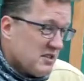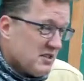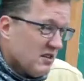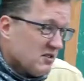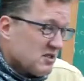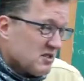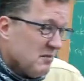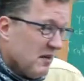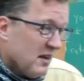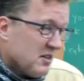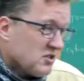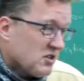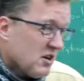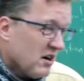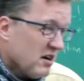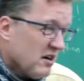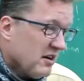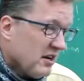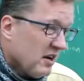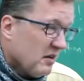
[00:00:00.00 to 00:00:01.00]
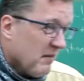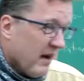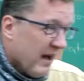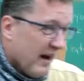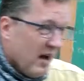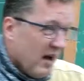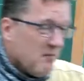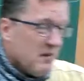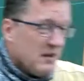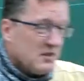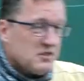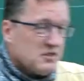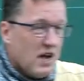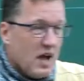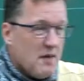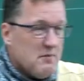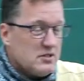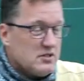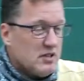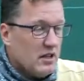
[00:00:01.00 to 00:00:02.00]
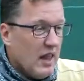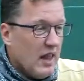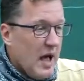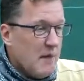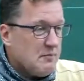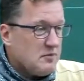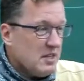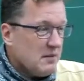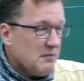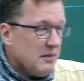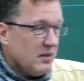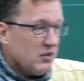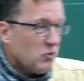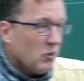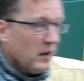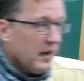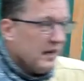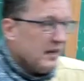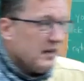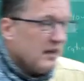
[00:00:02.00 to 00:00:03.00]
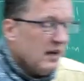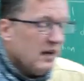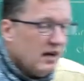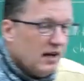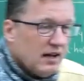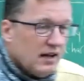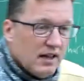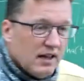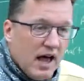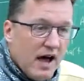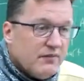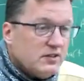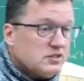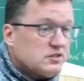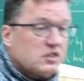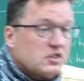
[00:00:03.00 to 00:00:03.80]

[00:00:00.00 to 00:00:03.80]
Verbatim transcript: still some uncertainty about how much time is elapsing between lavas.